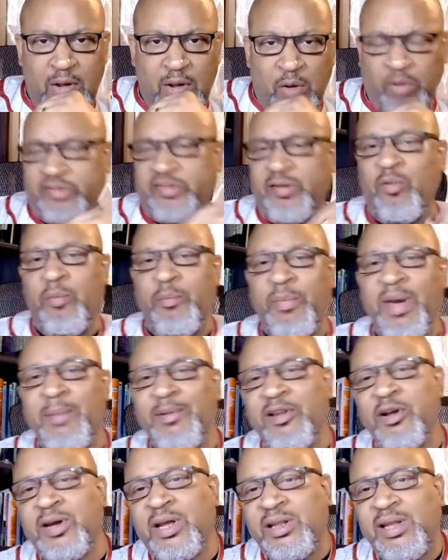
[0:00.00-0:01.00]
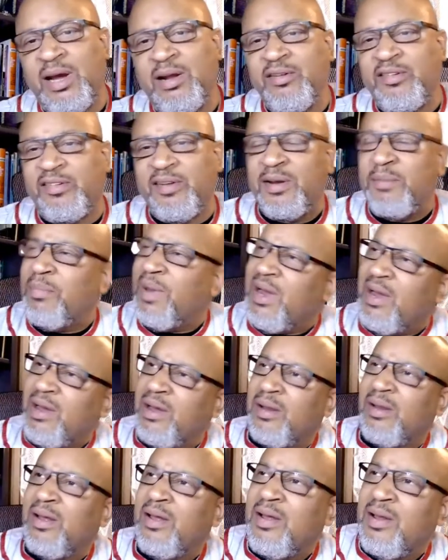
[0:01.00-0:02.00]
Or someone may look at that and say,
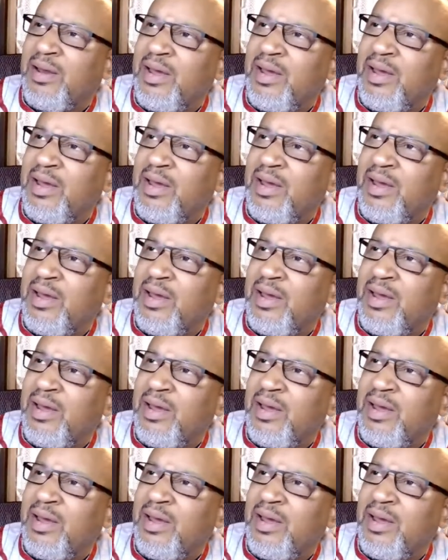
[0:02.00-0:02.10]
man,